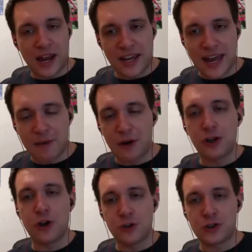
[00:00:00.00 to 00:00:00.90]
game, I know
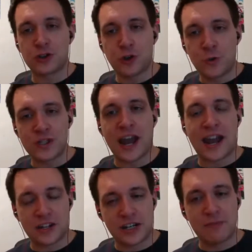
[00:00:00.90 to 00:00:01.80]
the song was
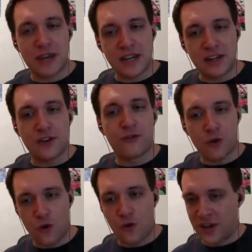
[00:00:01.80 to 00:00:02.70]
actually made
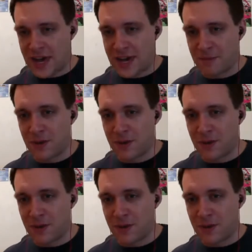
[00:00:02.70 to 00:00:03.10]
for the game.